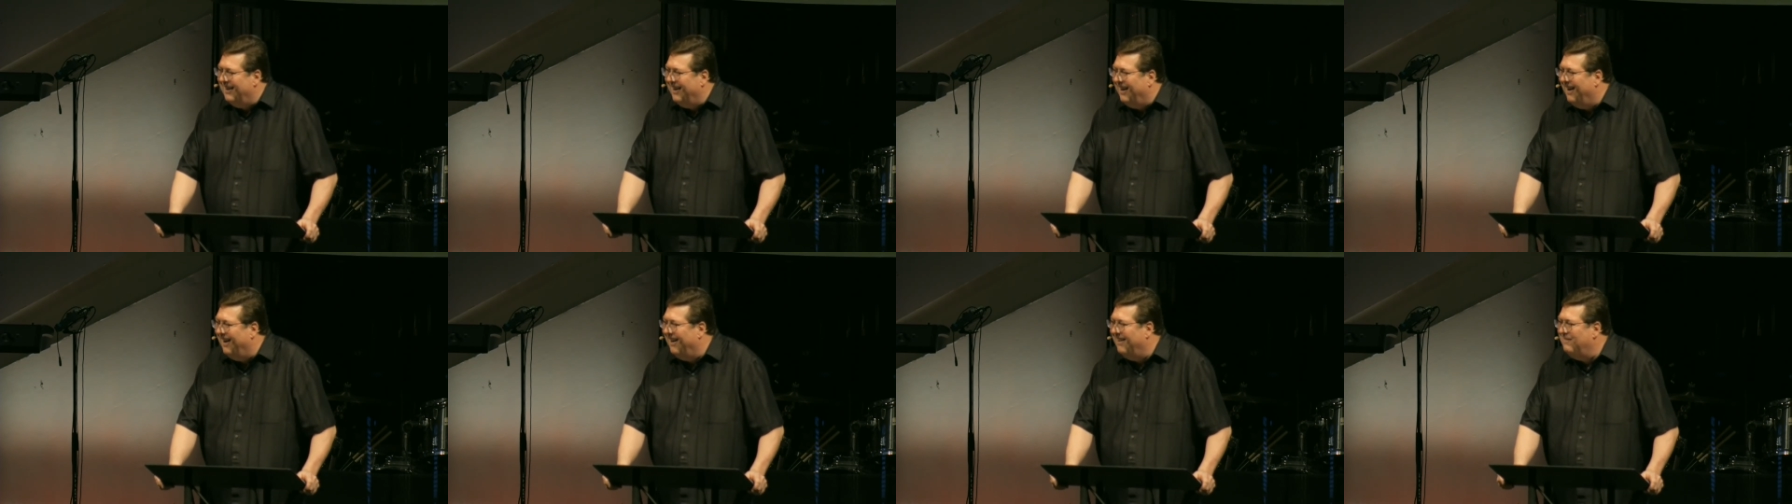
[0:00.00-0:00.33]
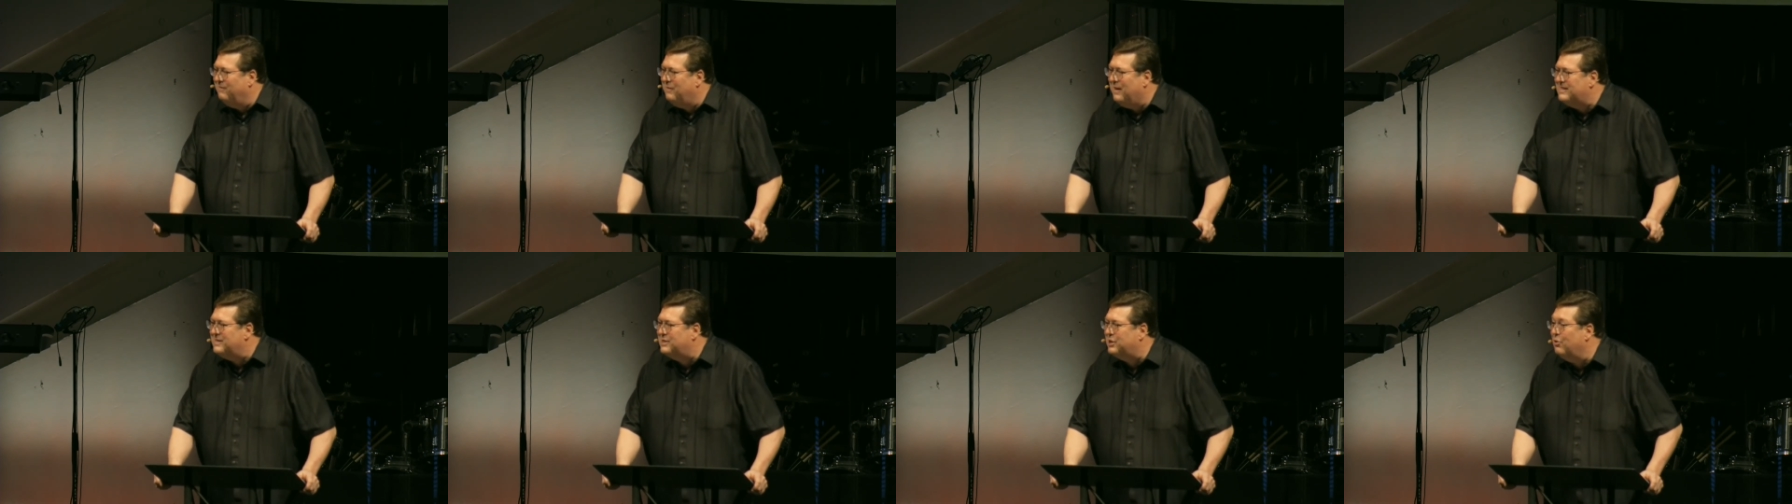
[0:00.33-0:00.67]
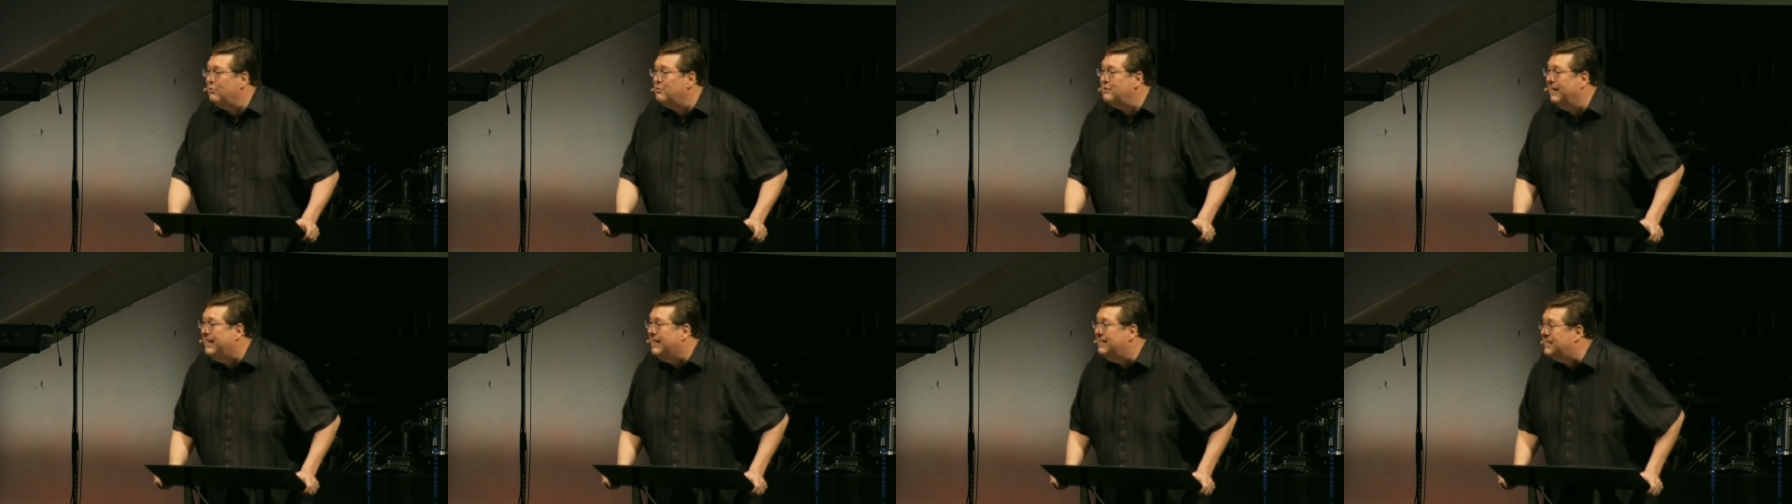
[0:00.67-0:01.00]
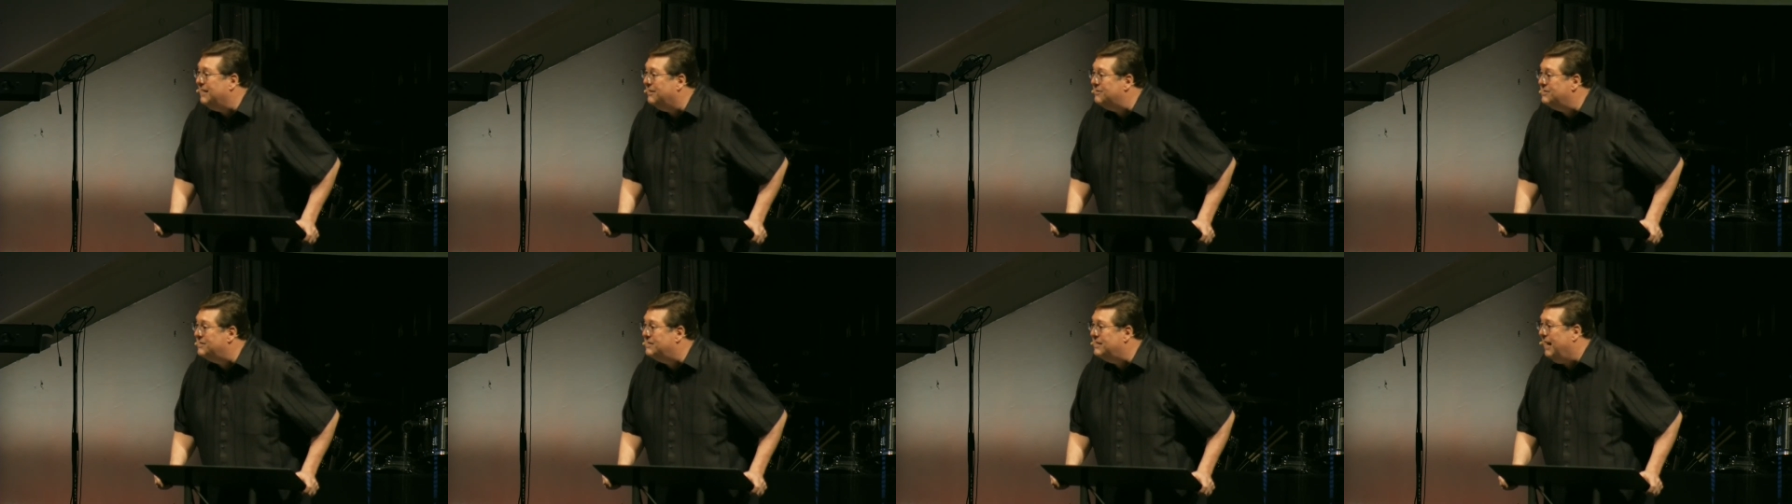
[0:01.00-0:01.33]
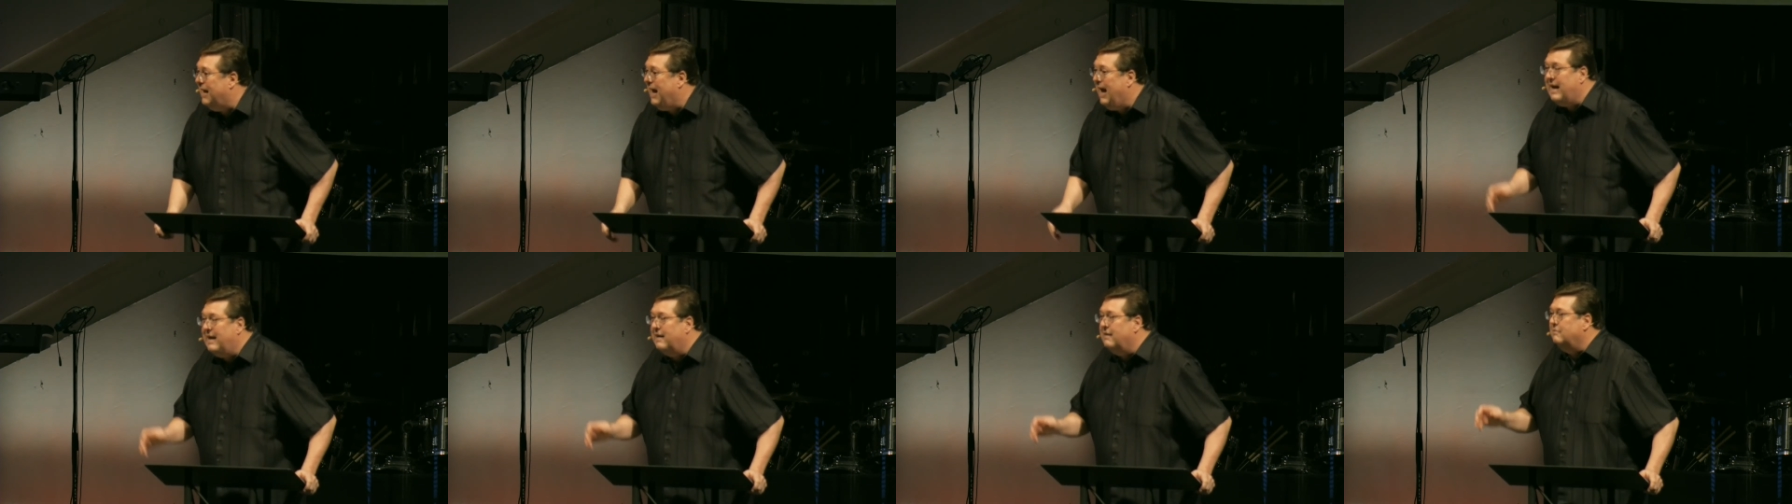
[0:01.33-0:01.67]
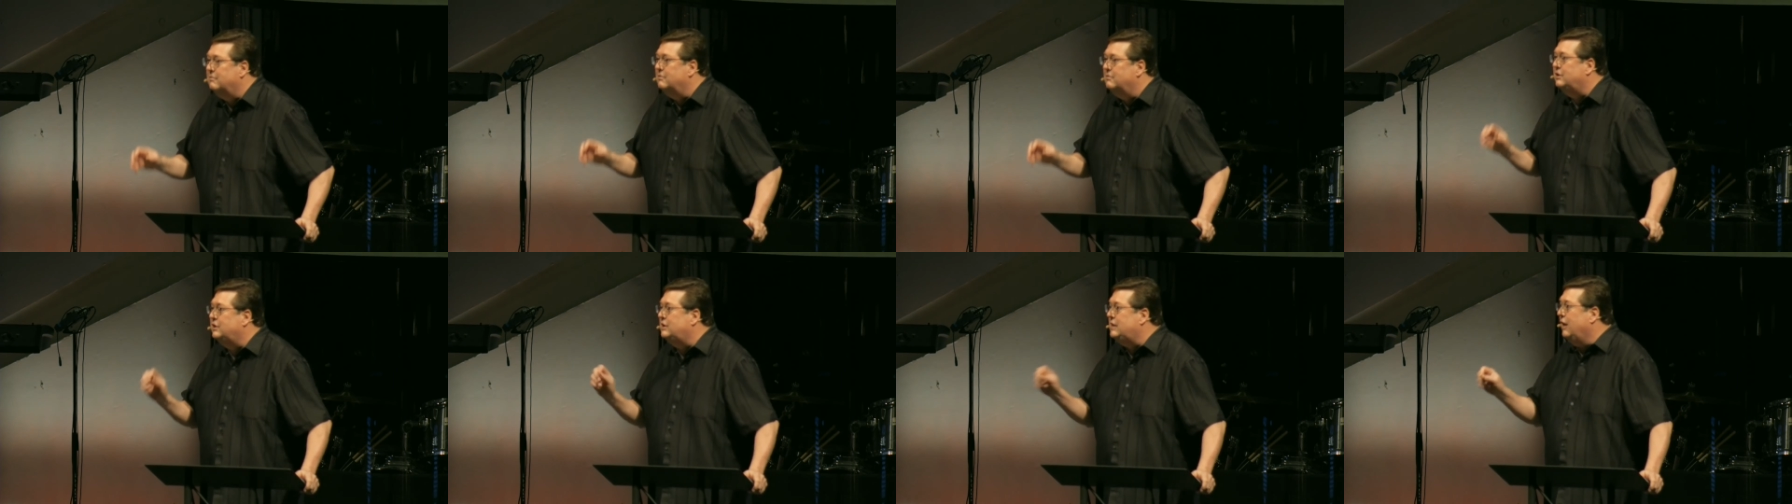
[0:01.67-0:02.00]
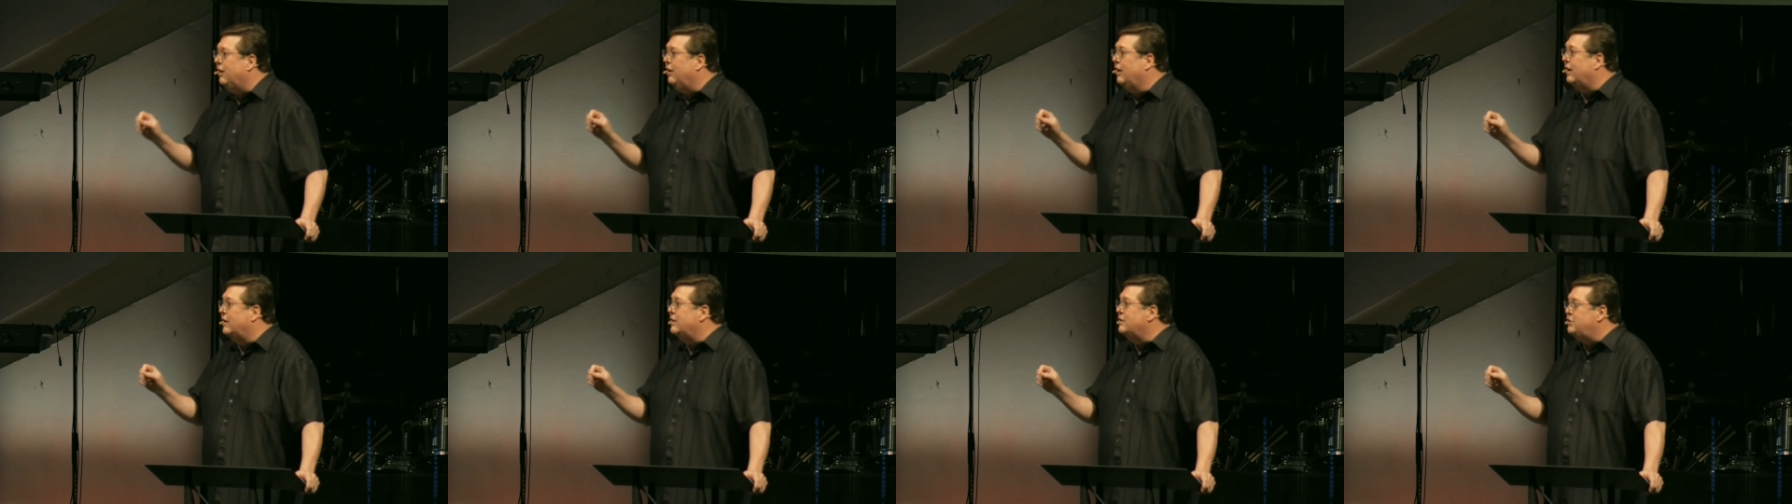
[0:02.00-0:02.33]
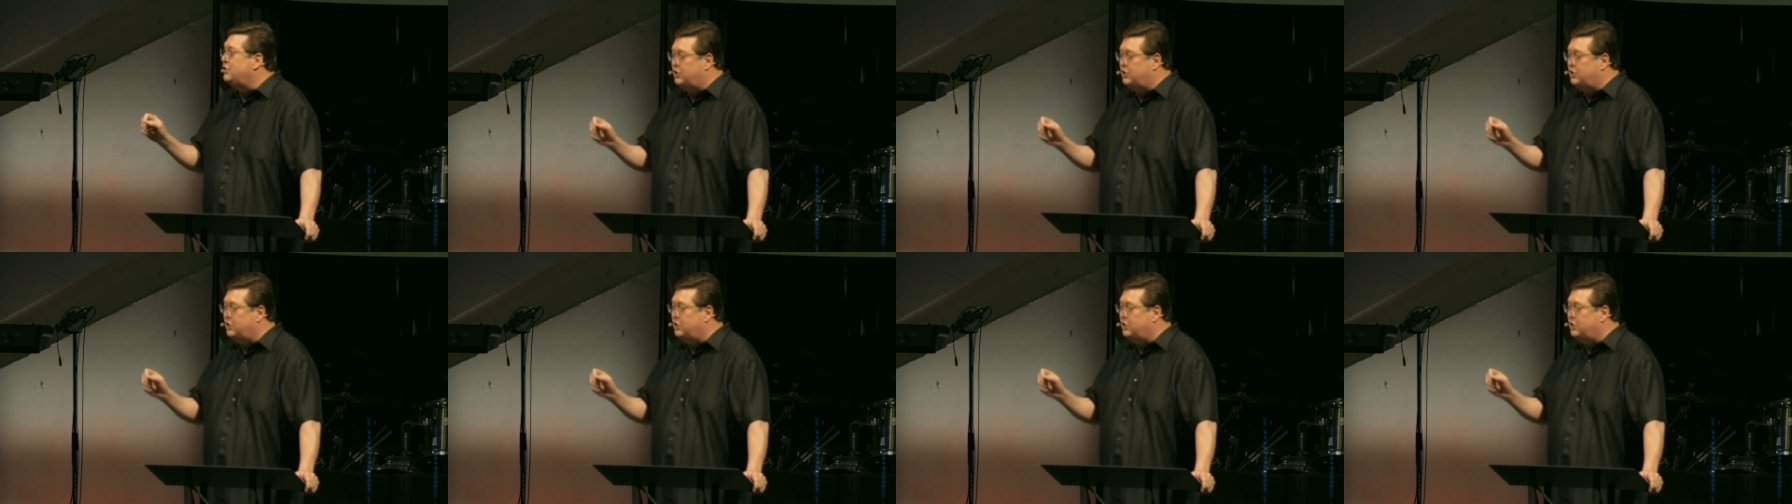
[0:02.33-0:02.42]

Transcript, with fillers: Uh, but so he tells, hey, Sarah,